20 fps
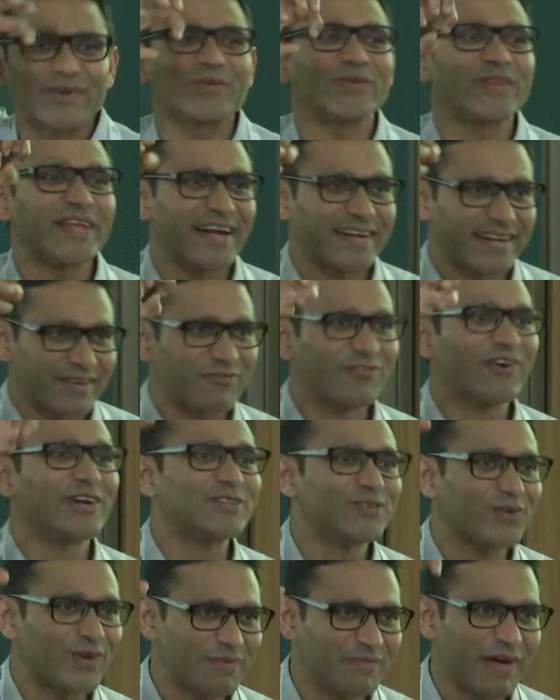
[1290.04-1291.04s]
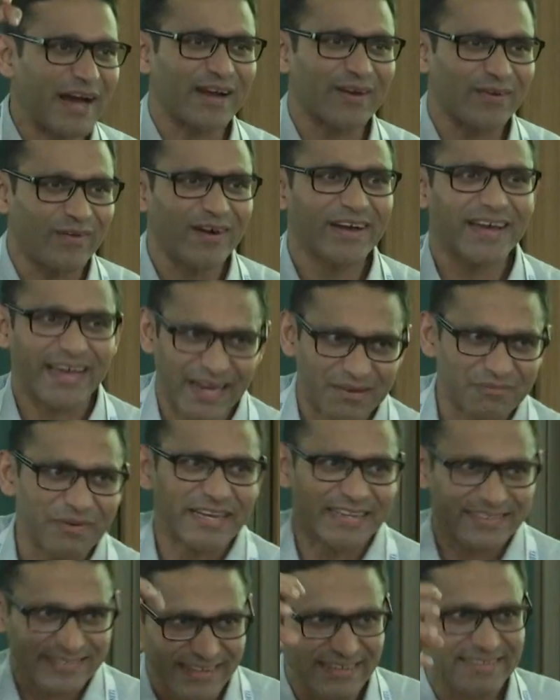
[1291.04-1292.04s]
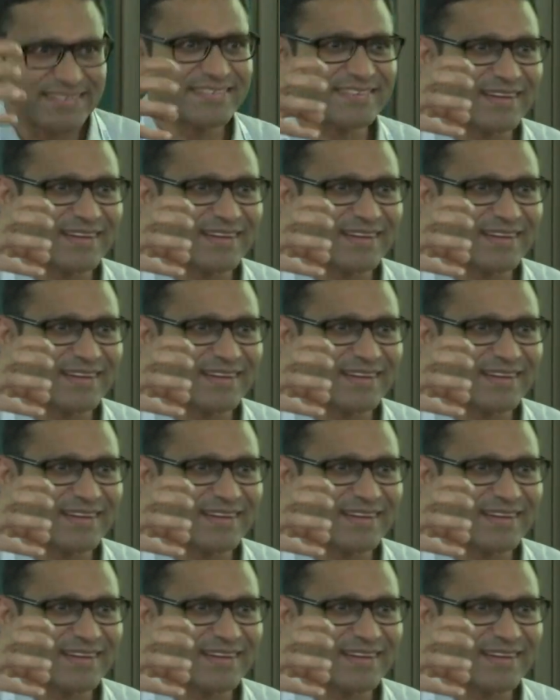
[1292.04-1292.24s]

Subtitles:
to that virtual backlog L minus H